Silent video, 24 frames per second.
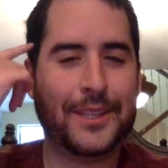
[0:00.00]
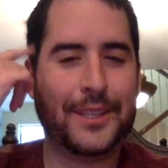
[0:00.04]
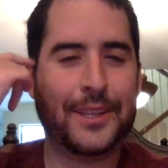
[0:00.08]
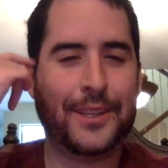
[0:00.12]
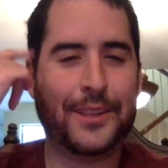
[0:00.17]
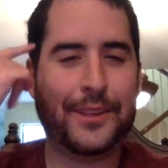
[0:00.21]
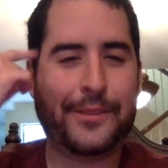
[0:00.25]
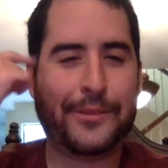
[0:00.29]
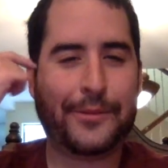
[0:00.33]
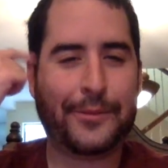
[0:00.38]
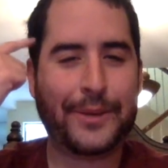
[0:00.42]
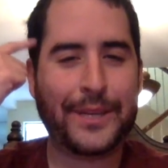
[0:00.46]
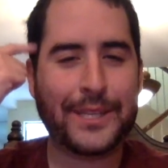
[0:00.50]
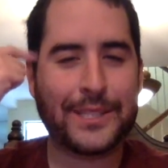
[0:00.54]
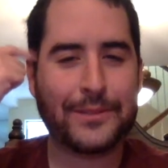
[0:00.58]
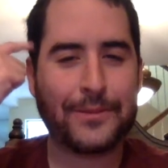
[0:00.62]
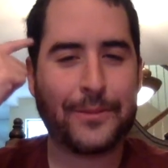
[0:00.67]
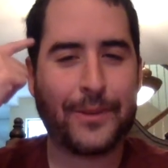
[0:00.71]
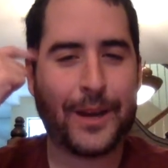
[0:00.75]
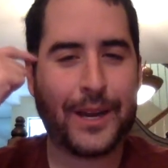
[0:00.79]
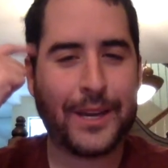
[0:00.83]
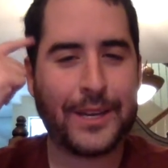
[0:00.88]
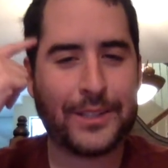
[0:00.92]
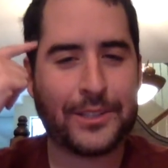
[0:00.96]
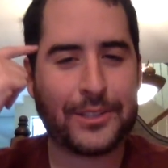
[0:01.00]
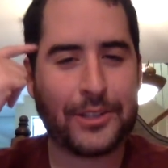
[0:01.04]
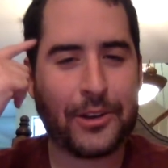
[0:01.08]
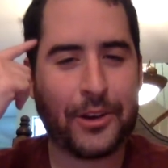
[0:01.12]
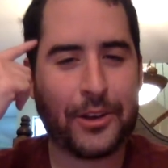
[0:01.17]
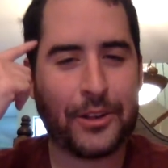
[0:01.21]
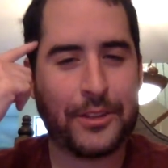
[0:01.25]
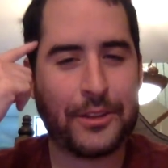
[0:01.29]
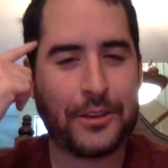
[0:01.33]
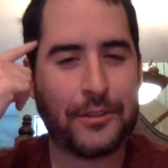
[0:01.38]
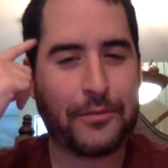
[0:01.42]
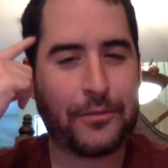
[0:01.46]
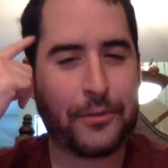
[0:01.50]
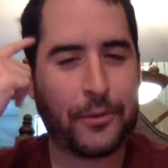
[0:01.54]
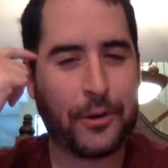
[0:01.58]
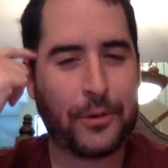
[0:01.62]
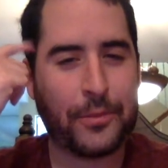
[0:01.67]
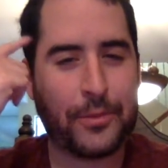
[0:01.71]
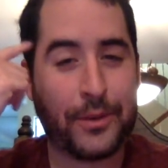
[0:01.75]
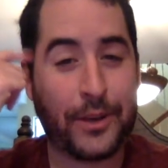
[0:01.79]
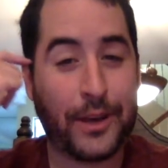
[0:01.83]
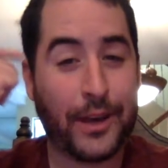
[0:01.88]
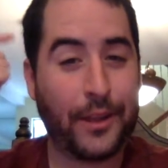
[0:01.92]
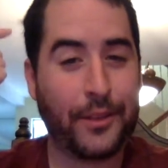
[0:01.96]
The reason why it's called the
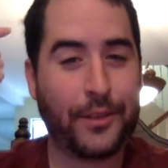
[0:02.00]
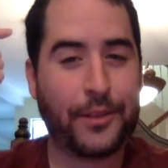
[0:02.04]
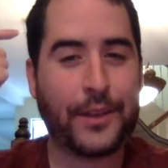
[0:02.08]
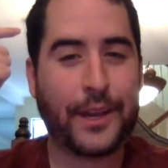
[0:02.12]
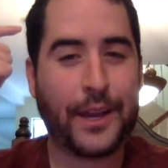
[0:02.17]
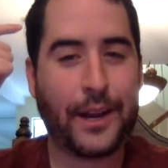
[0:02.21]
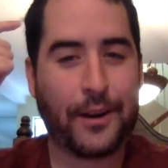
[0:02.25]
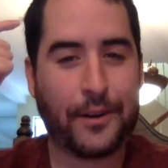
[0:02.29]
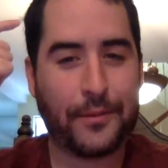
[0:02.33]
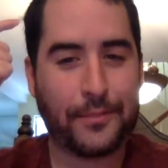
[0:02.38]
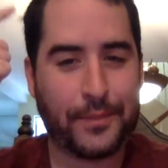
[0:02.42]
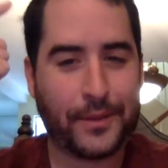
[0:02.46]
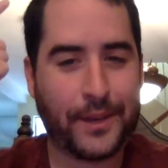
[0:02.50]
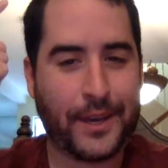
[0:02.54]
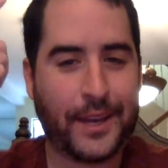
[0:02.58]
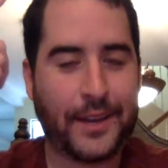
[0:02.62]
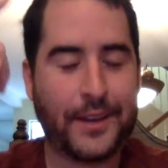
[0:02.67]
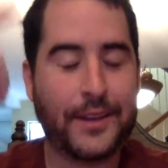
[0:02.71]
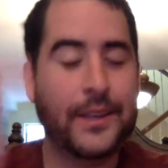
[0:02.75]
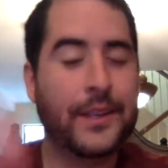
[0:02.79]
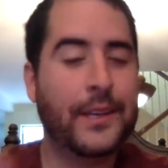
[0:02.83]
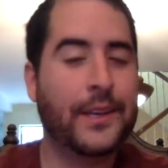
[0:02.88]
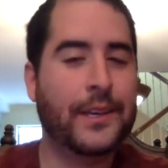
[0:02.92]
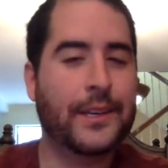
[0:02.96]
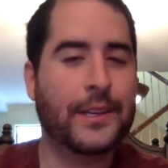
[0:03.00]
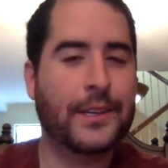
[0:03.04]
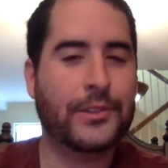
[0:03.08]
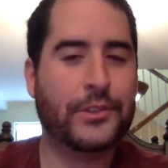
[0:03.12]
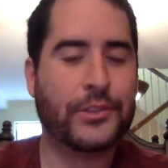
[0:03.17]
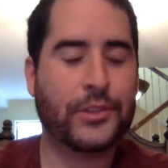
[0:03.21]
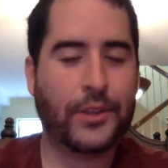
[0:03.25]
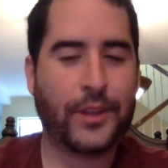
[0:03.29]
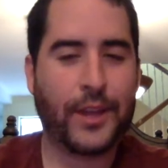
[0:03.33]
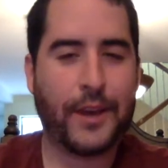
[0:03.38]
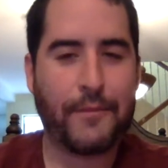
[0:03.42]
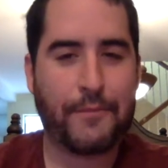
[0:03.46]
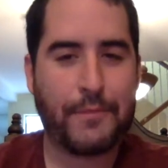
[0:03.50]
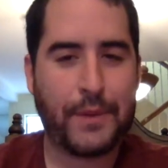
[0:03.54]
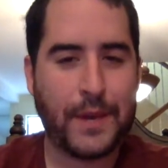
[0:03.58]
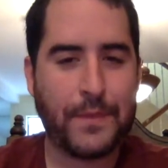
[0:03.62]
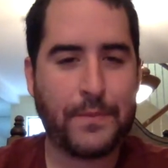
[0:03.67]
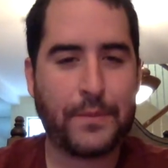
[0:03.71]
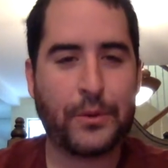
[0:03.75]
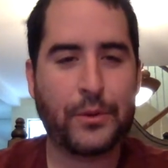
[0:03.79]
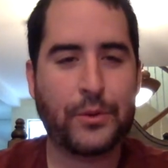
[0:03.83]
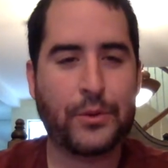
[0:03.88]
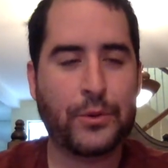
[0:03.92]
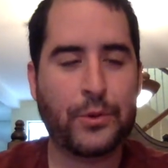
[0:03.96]
Affordable Healthcare Plan is so that
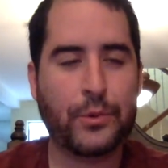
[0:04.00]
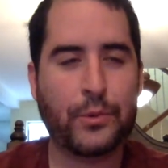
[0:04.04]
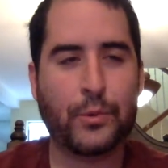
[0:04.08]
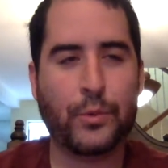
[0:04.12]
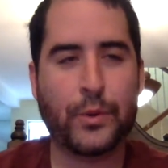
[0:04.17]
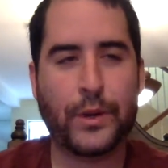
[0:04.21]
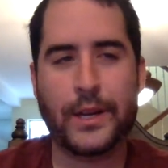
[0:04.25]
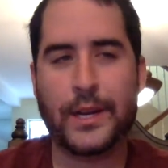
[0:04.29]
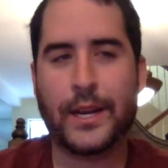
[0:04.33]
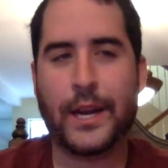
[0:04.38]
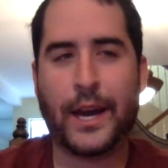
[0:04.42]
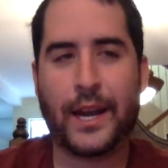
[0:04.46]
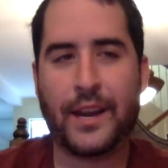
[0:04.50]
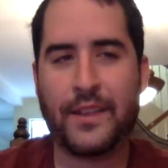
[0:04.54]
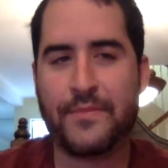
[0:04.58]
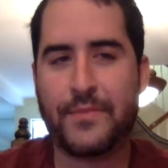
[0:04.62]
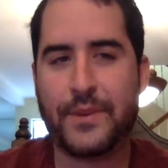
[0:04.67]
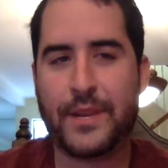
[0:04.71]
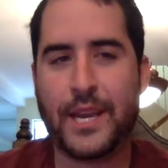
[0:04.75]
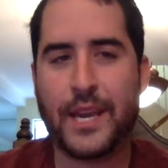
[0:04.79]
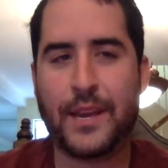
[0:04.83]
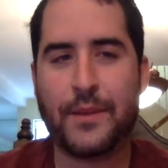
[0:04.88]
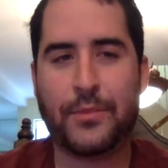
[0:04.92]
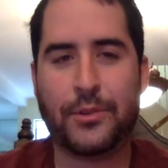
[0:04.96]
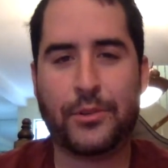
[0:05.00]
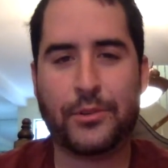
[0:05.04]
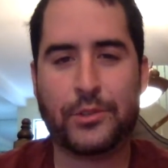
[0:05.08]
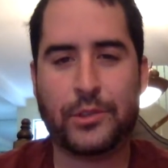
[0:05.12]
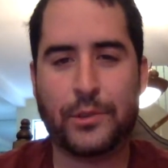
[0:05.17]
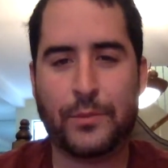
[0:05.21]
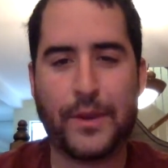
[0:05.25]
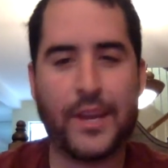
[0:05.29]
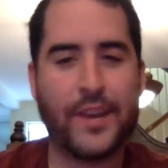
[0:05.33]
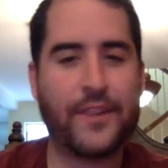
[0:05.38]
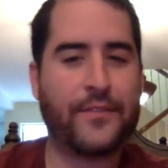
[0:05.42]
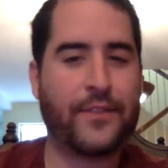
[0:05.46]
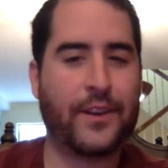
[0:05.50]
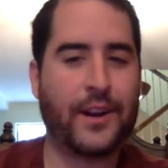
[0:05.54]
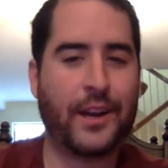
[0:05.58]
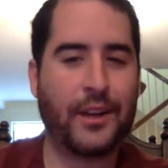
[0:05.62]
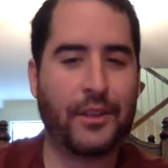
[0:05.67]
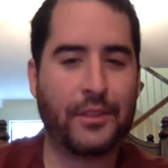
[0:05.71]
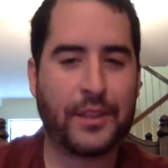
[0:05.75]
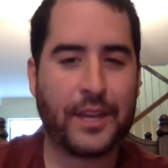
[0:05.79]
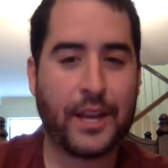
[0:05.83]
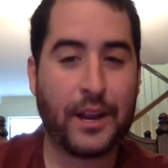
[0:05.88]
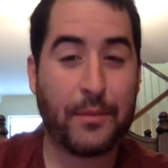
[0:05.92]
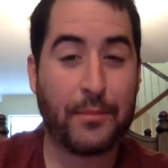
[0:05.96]
people who would not have been able to pay for
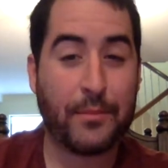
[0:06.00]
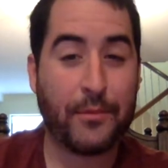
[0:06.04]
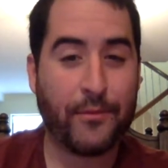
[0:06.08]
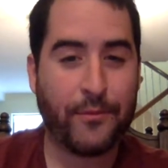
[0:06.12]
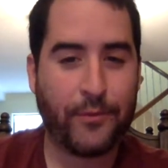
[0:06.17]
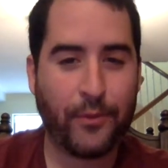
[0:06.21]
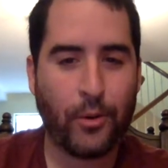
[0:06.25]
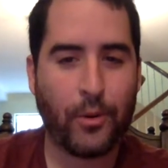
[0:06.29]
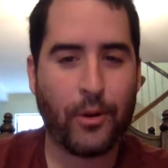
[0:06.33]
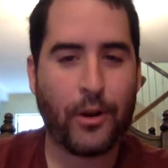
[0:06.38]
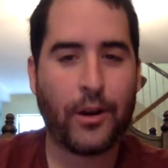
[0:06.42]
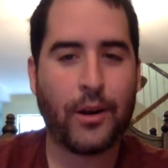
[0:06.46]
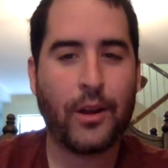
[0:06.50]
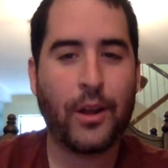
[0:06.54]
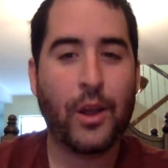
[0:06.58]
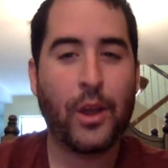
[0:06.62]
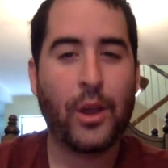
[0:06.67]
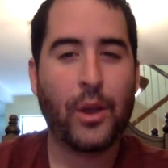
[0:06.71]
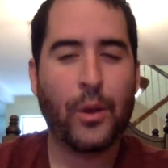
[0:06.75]
healthcare before